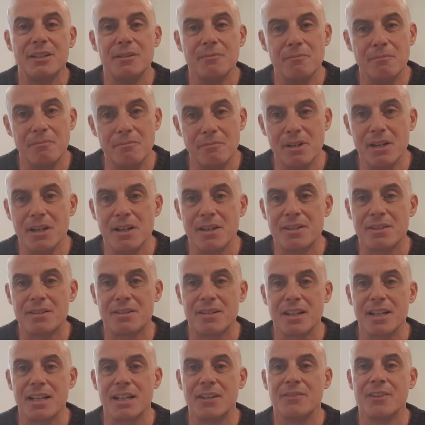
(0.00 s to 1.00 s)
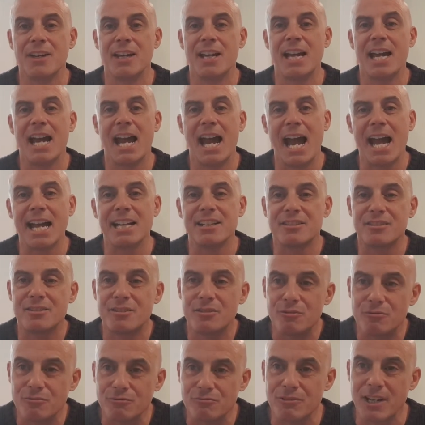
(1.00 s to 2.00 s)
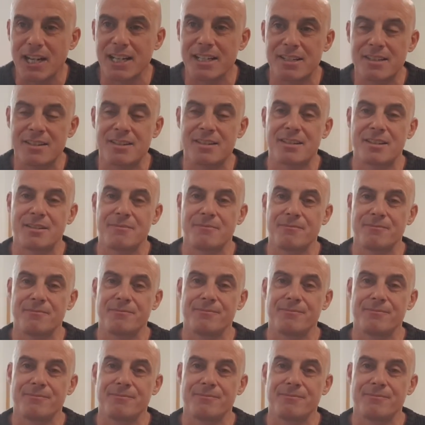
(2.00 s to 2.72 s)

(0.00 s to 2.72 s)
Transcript: mercy and grace.